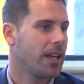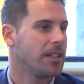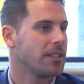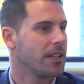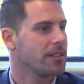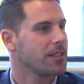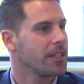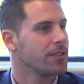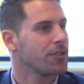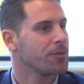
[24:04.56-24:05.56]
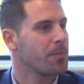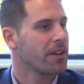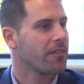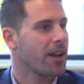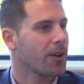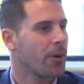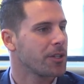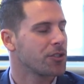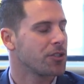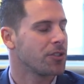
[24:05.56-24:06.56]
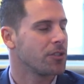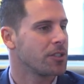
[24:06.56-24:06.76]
It does beg that question, doesn't it?